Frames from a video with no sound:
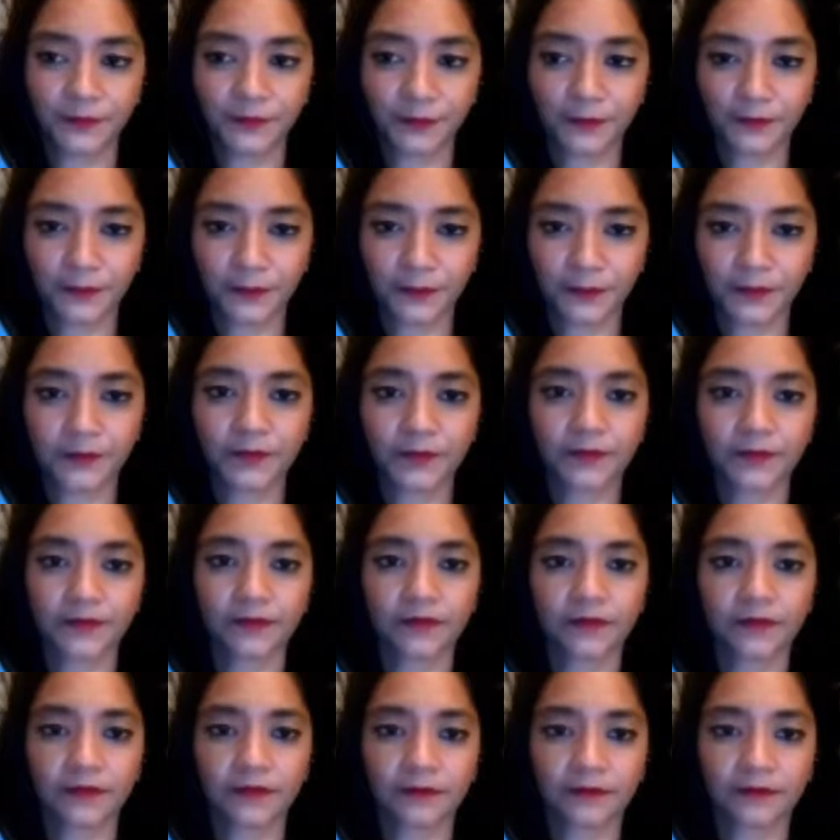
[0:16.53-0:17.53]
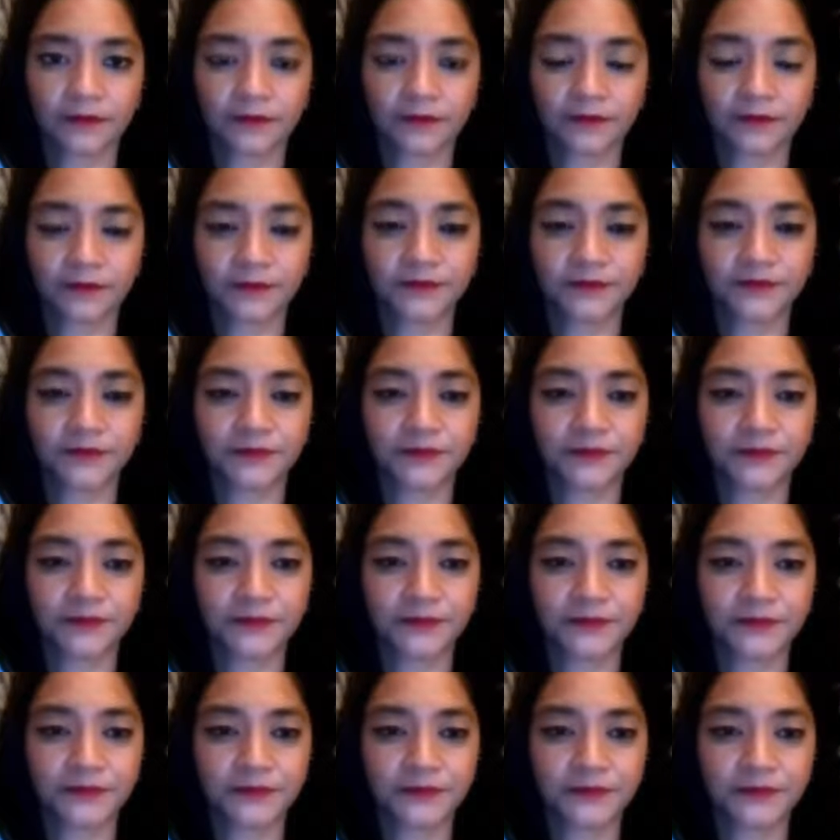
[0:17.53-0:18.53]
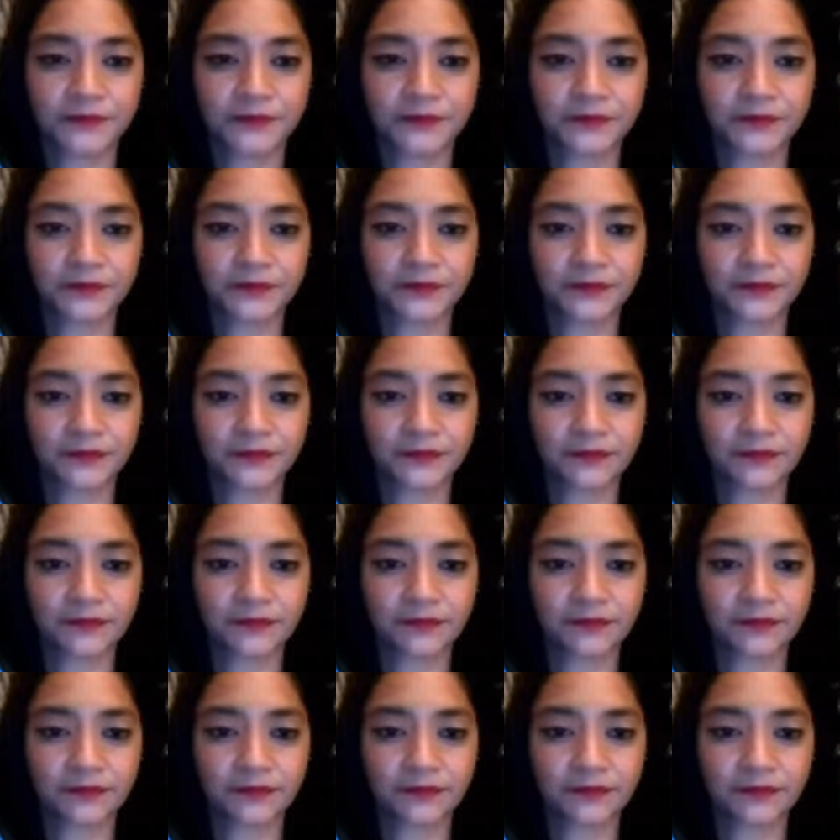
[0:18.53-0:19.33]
(silent)